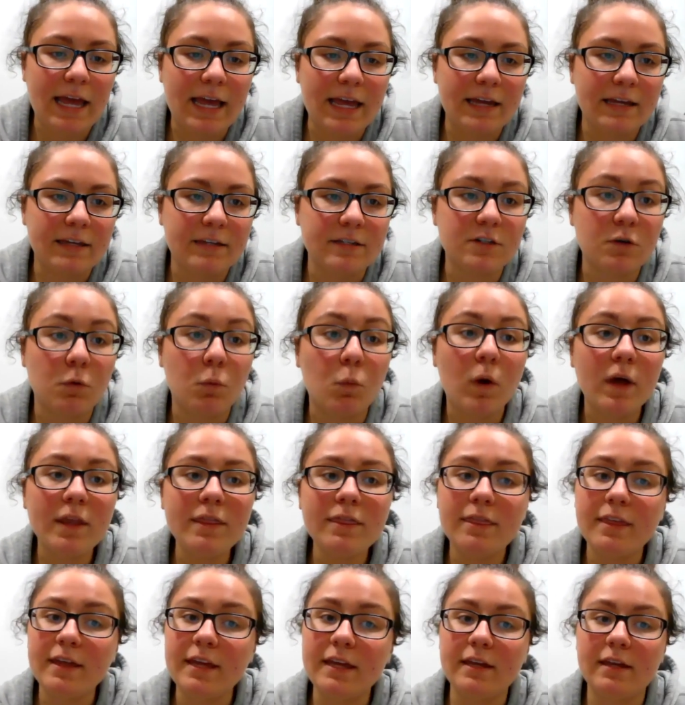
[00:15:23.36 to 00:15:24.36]
And
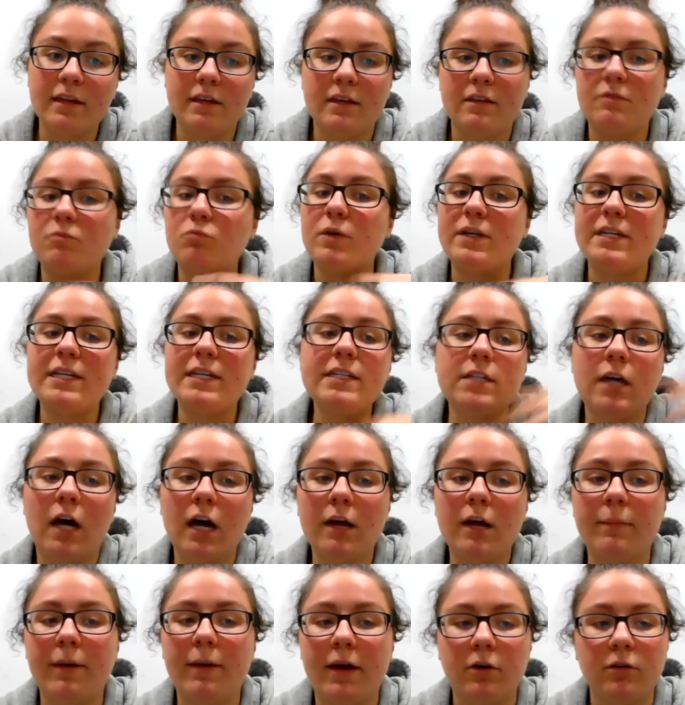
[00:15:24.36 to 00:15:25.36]
one thing we did talk
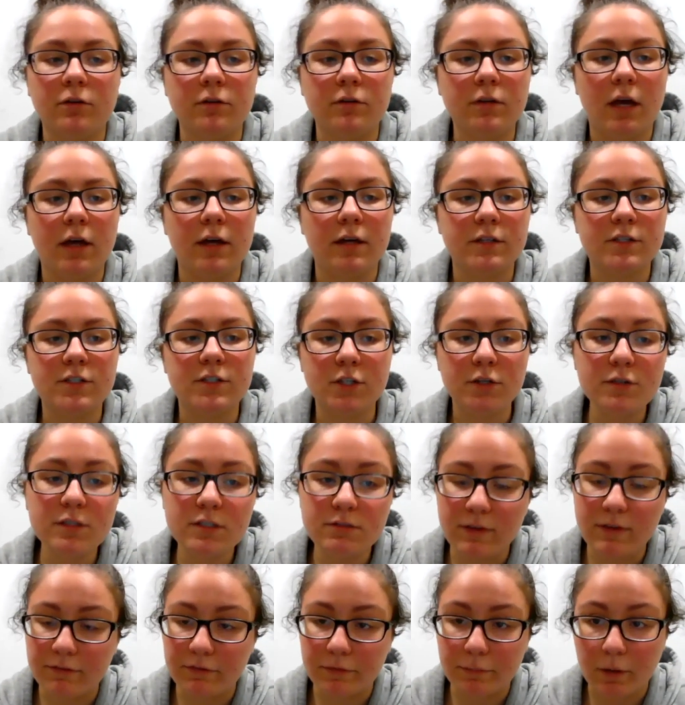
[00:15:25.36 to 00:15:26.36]
about uh, students'
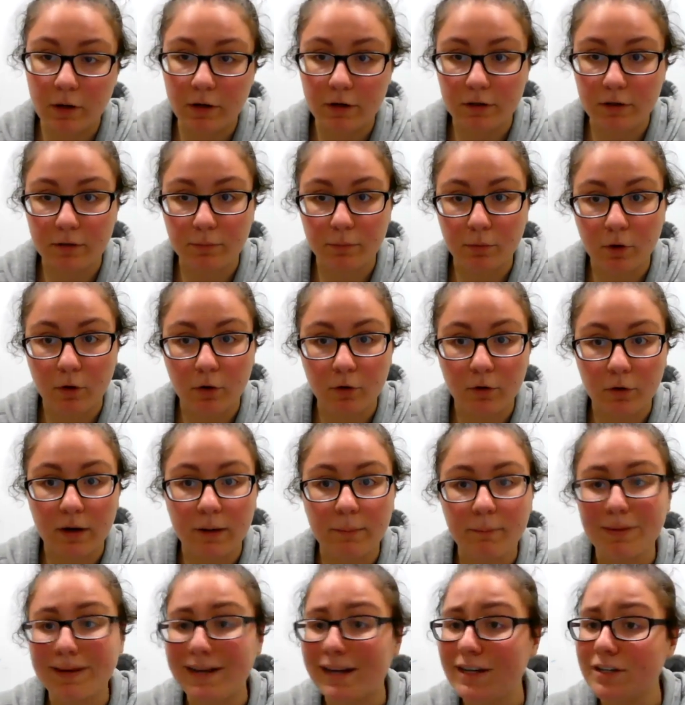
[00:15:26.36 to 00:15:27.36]
favorite part of the program,
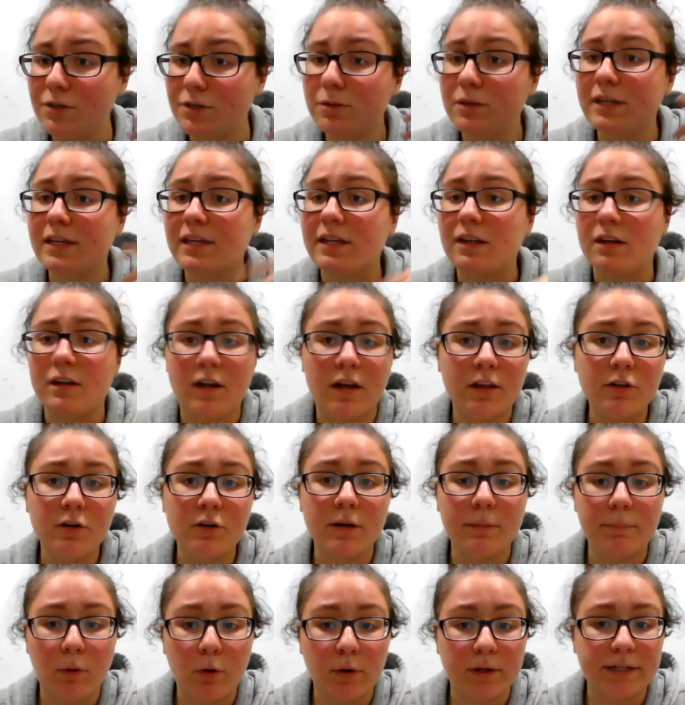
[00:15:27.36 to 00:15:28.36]
but I do think another
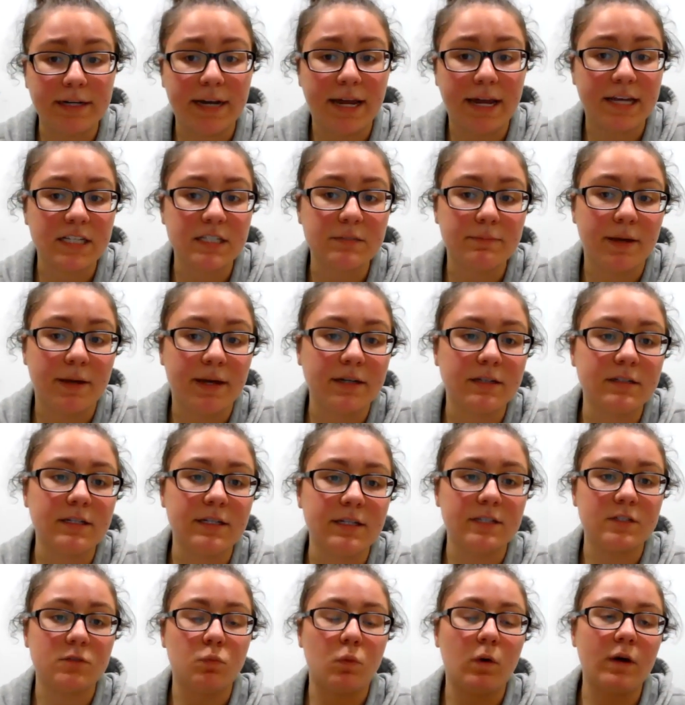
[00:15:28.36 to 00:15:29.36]
important aspect
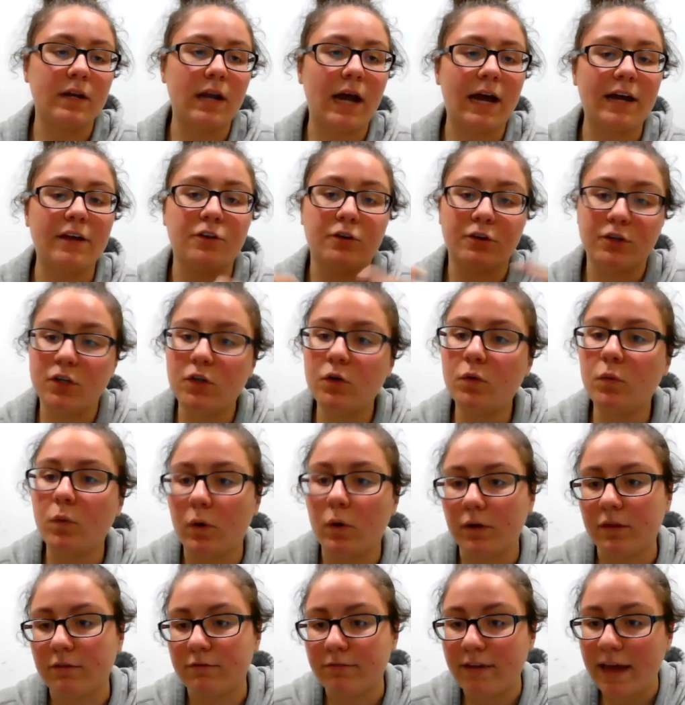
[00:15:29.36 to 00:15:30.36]
is what either you
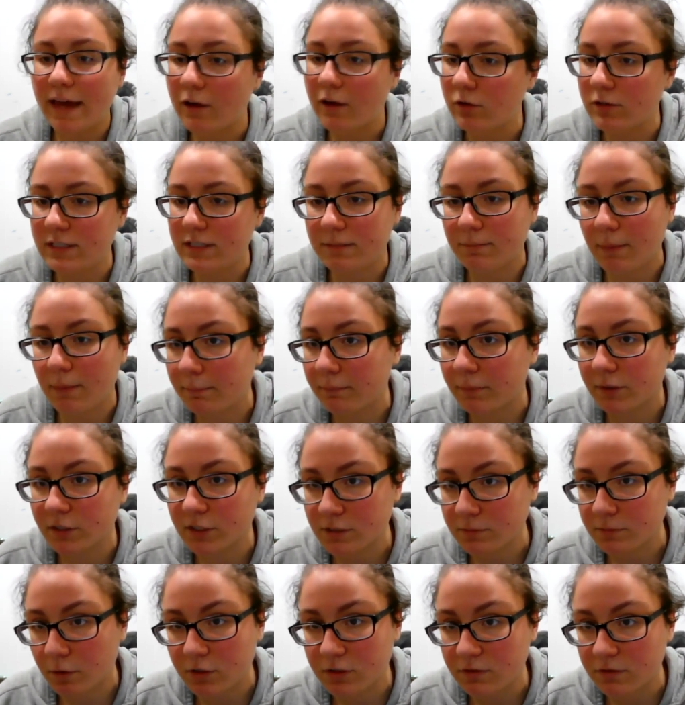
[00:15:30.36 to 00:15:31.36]
or the faculty members'
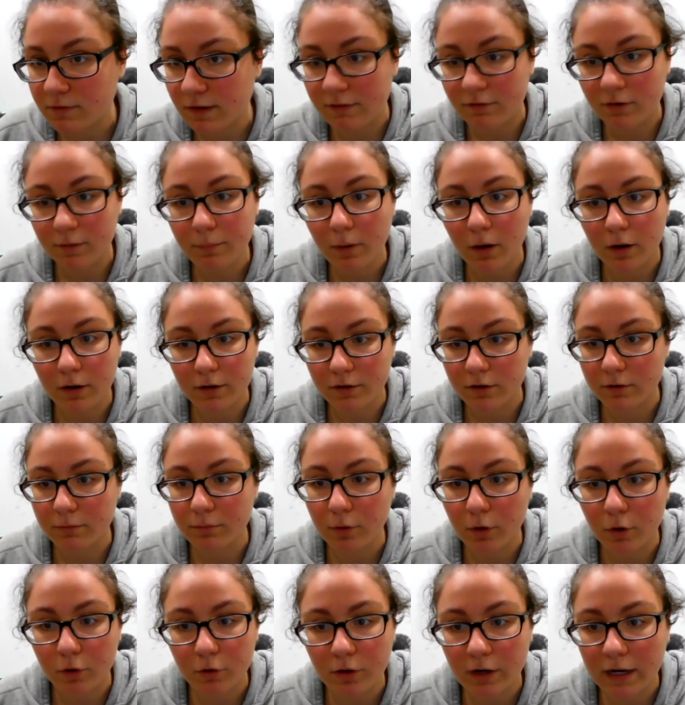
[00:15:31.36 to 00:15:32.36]
most favorite part of the
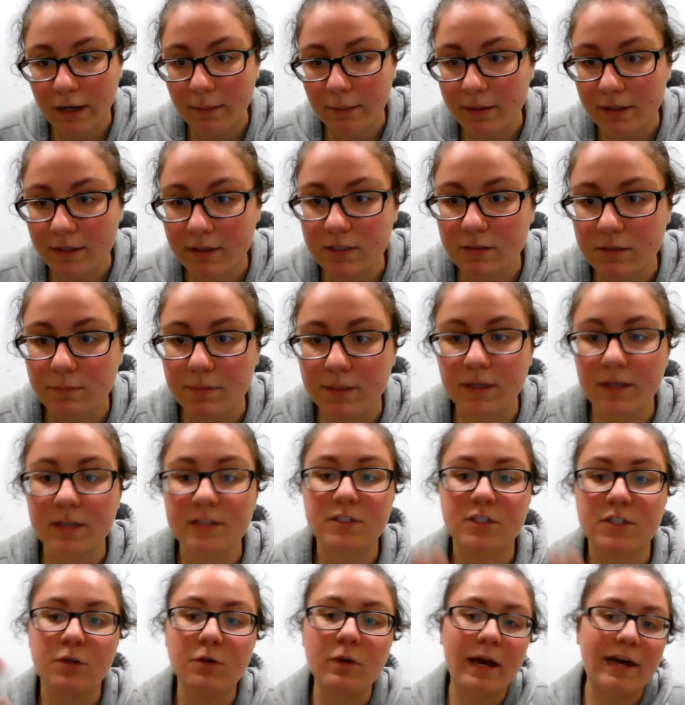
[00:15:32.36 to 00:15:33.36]
program is,
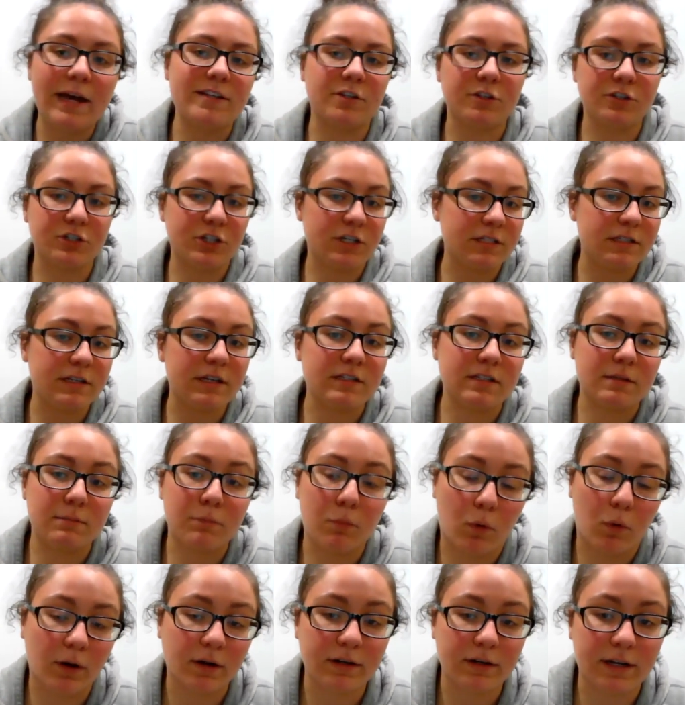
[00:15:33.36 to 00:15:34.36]
because you guys are just as
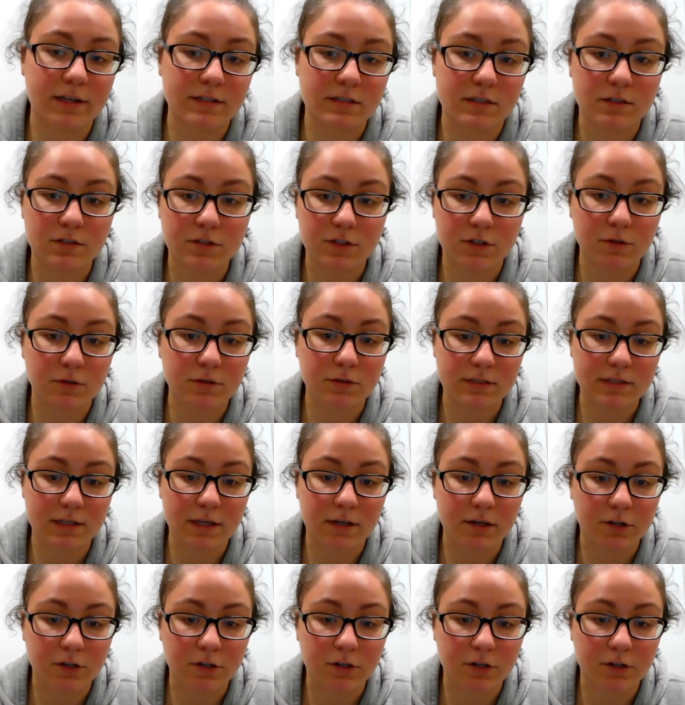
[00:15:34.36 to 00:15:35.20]
important as the students